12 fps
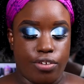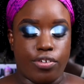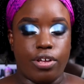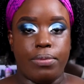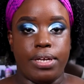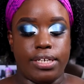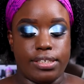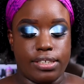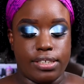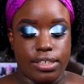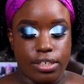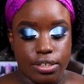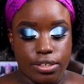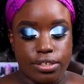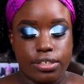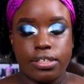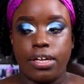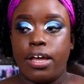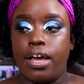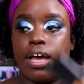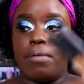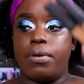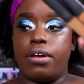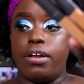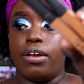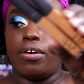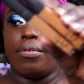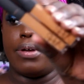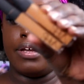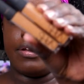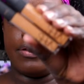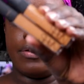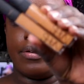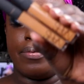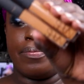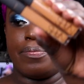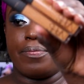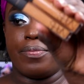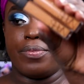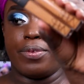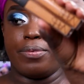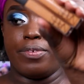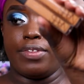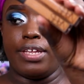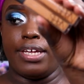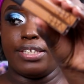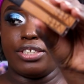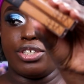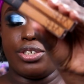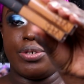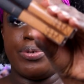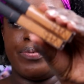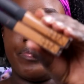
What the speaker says: Creamy Concealers. I'm gonna go in with these two.